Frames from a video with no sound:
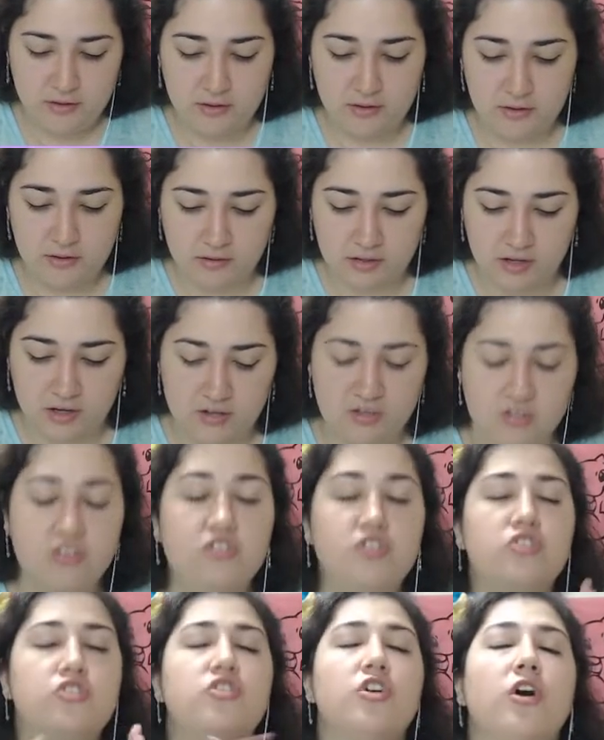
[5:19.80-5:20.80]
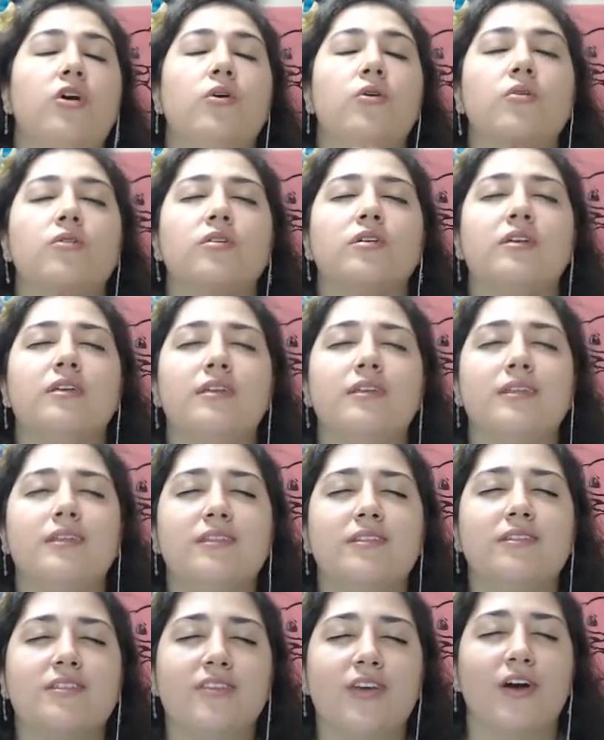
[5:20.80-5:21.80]
Okay, don't
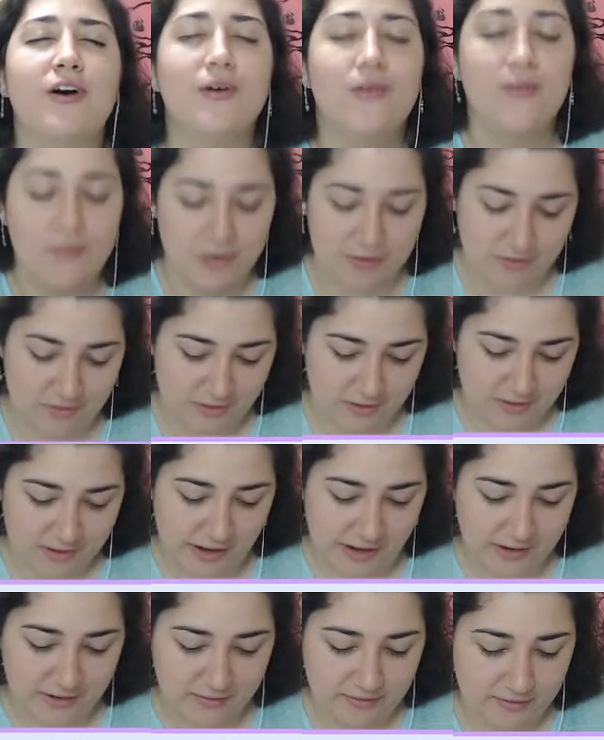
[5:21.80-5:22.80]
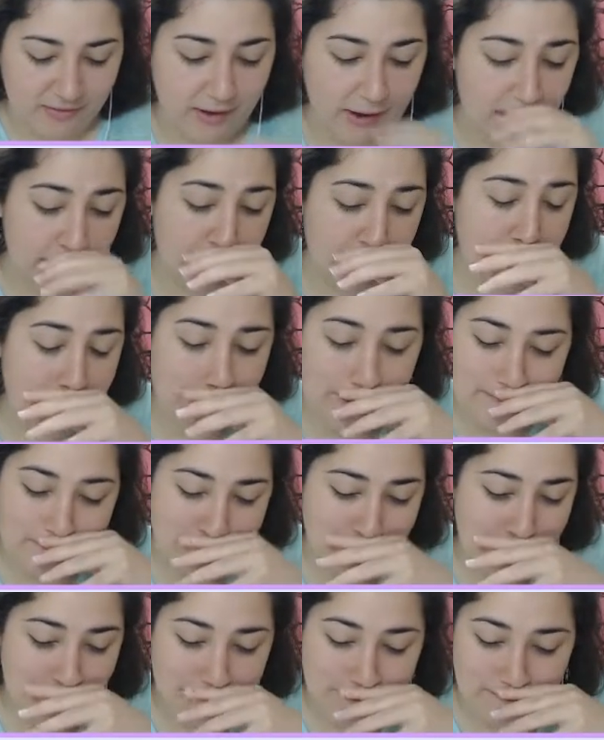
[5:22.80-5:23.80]
don't, what is it, Glaciate?
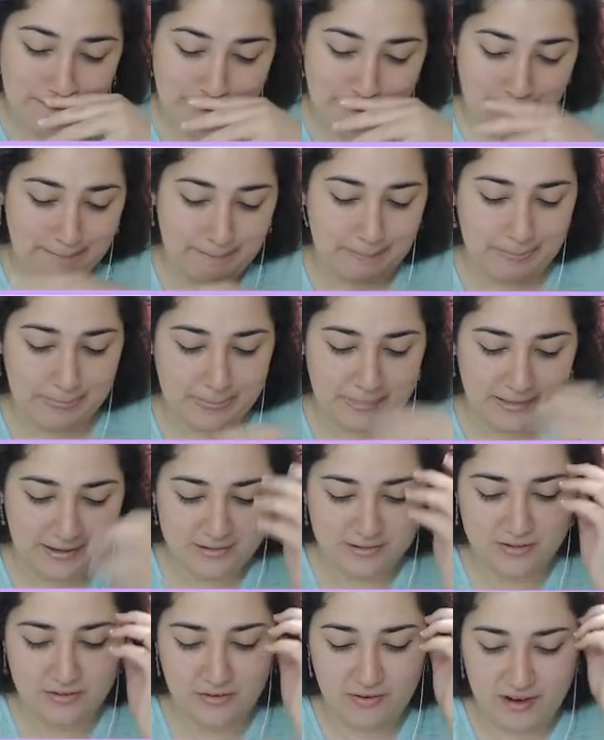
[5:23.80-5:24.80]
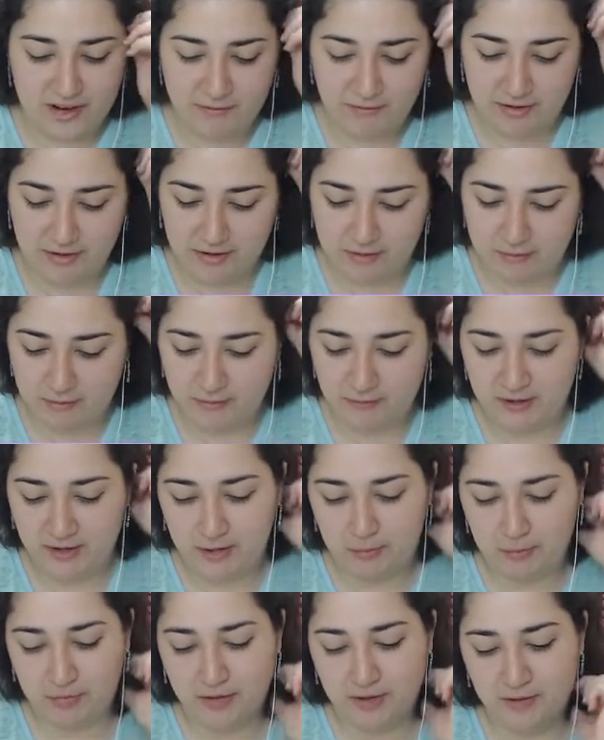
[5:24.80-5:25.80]
It don't have a lot of
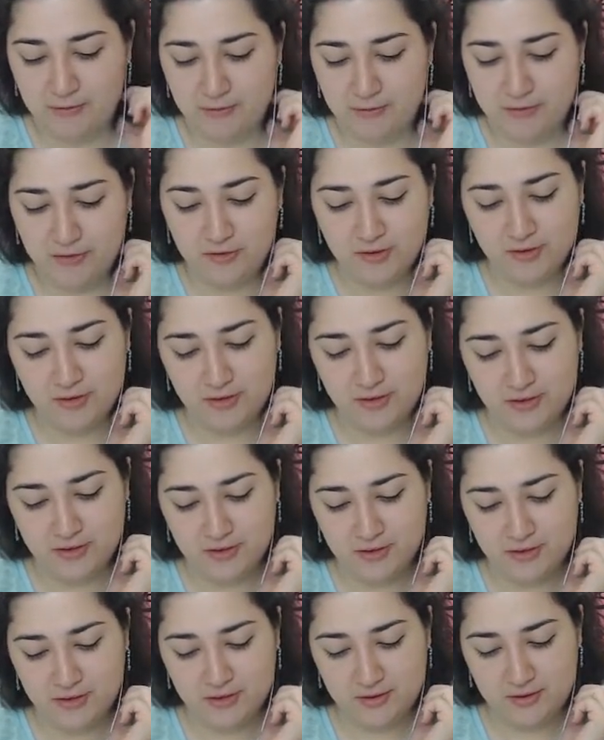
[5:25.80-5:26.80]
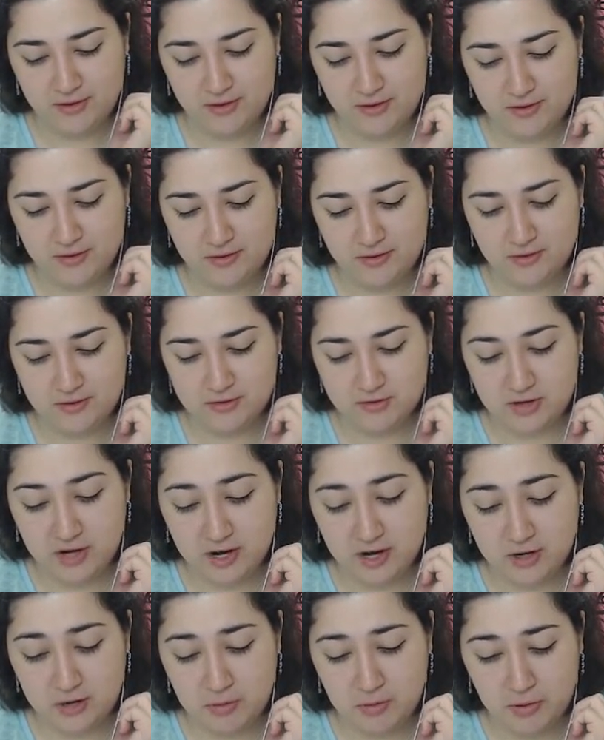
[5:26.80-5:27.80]
revives left.
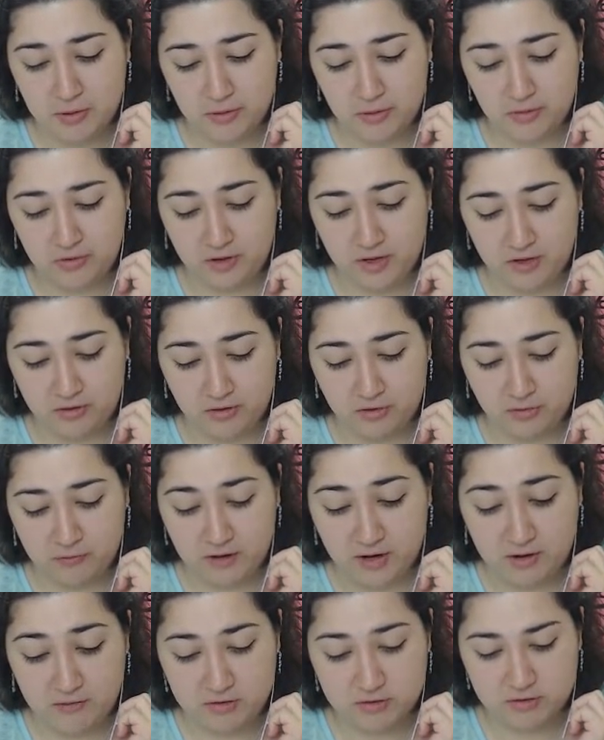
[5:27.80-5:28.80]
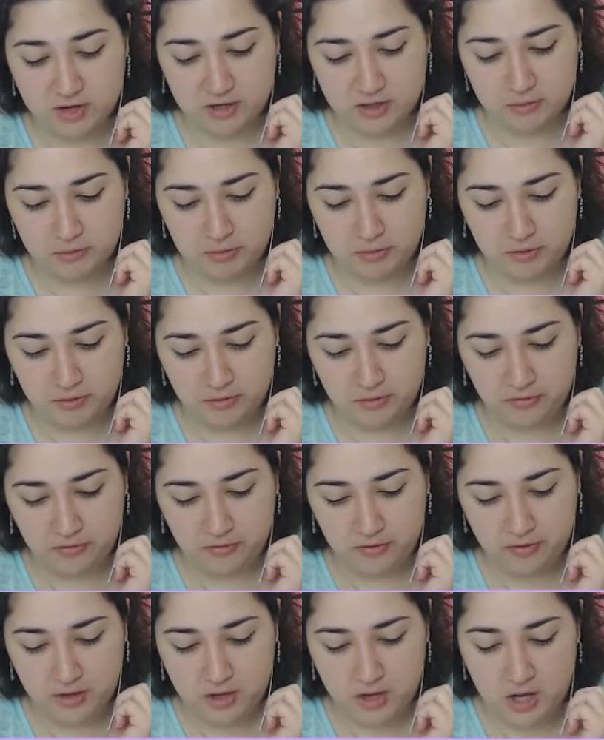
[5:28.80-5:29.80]
Dragon Pulse, can I survive a Dragon
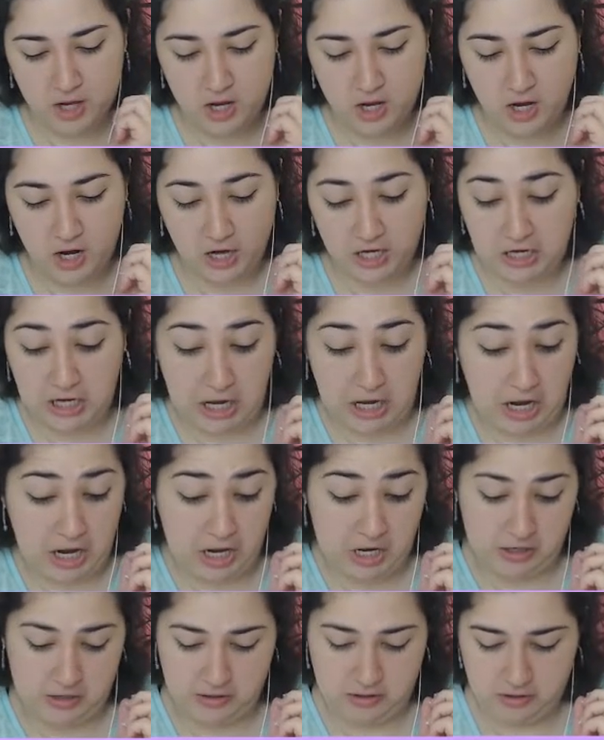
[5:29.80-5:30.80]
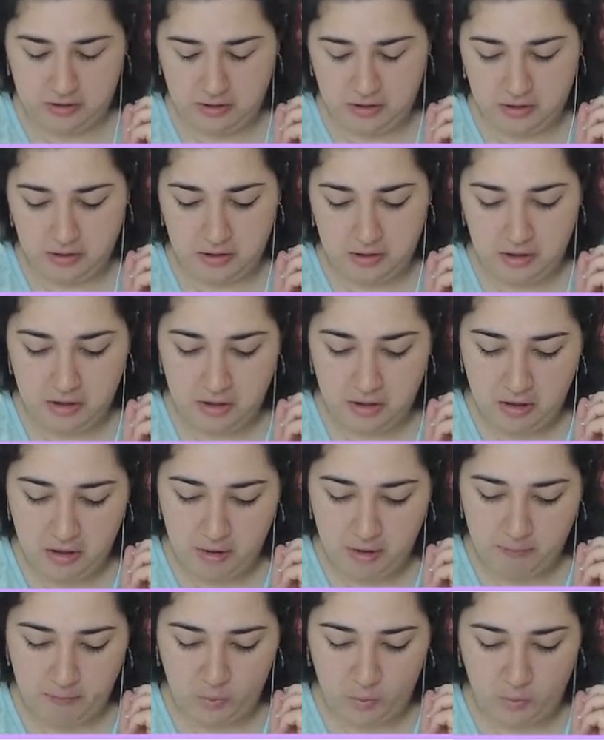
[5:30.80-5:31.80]
Pulse? I can.
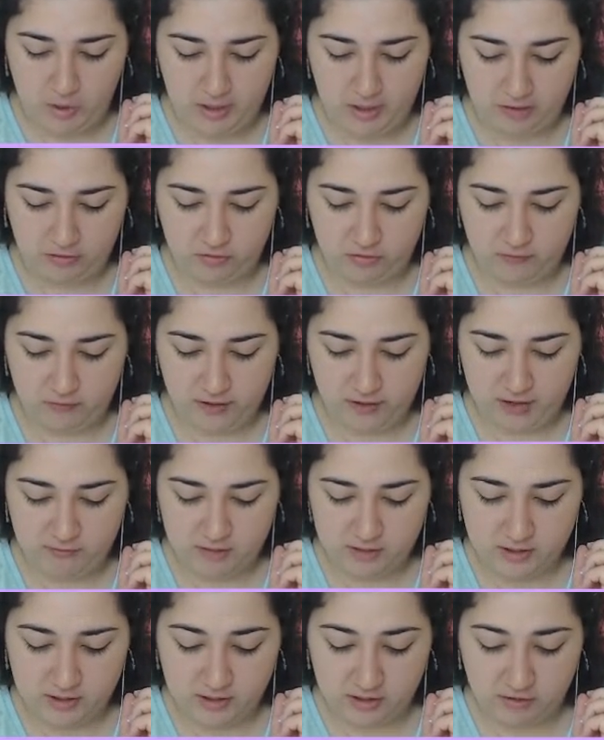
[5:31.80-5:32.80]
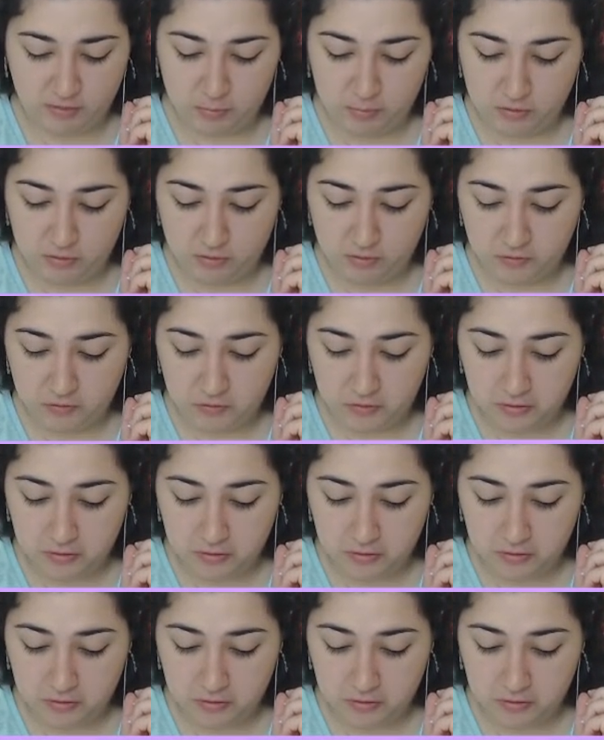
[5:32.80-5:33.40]
But will I survive the next move?